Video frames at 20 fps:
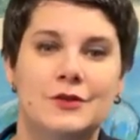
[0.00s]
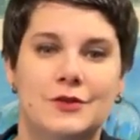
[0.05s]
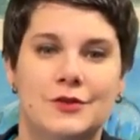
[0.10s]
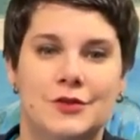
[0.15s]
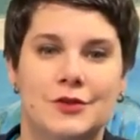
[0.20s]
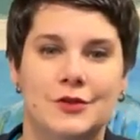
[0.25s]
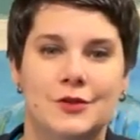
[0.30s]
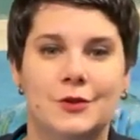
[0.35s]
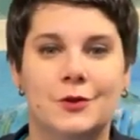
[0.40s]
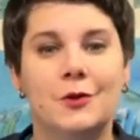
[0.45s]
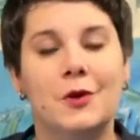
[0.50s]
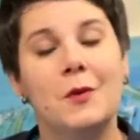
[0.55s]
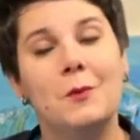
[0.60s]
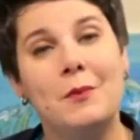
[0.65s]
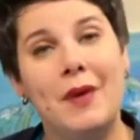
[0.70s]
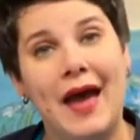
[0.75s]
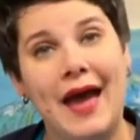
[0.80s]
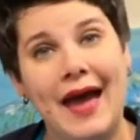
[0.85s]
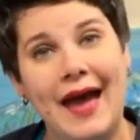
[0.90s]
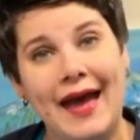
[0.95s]
to
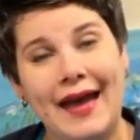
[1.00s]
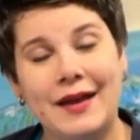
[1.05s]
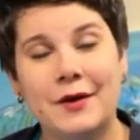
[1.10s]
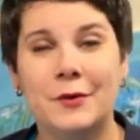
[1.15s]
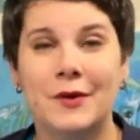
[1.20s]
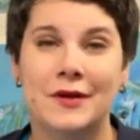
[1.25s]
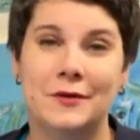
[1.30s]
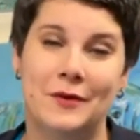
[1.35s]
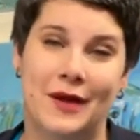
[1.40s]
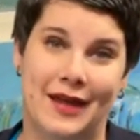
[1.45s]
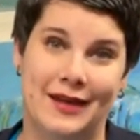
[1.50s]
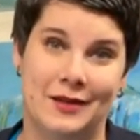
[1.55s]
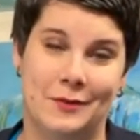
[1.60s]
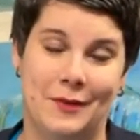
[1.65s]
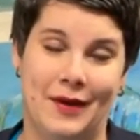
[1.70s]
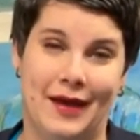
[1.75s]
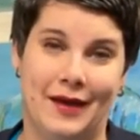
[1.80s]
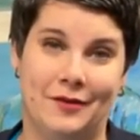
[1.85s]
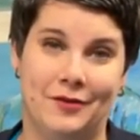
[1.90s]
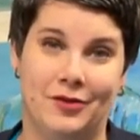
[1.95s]
Penguin Random
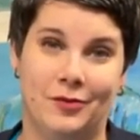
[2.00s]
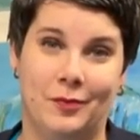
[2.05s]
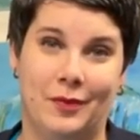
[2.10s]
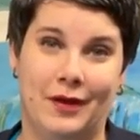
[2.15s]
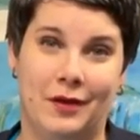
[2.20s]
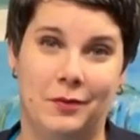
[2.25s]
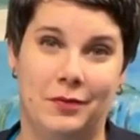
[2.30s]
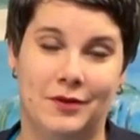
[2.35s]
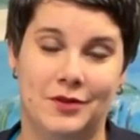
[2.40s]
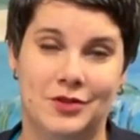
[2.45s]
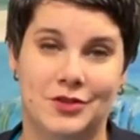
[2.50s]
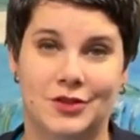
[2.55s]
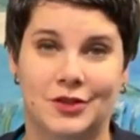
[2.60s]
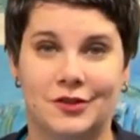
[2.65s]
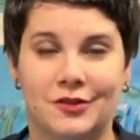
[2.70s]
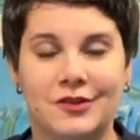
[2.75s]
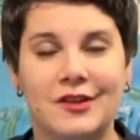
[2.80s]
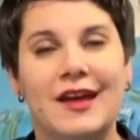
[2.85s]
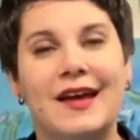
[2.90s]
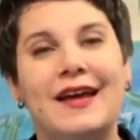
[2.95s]
House
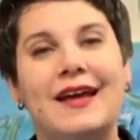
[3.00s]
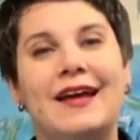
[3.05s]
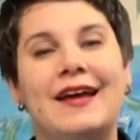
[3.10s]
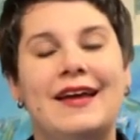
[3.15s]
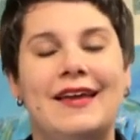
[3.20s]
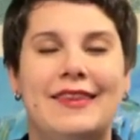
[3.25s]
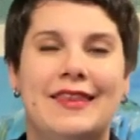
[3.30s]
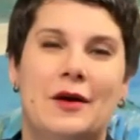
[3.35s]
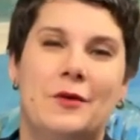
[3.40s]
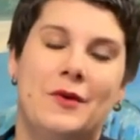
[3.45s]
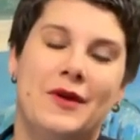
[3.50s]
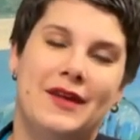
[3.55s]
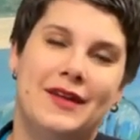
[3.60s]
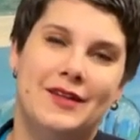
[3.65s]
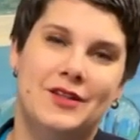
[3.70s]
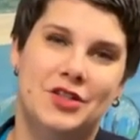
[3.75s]
Publishers that we can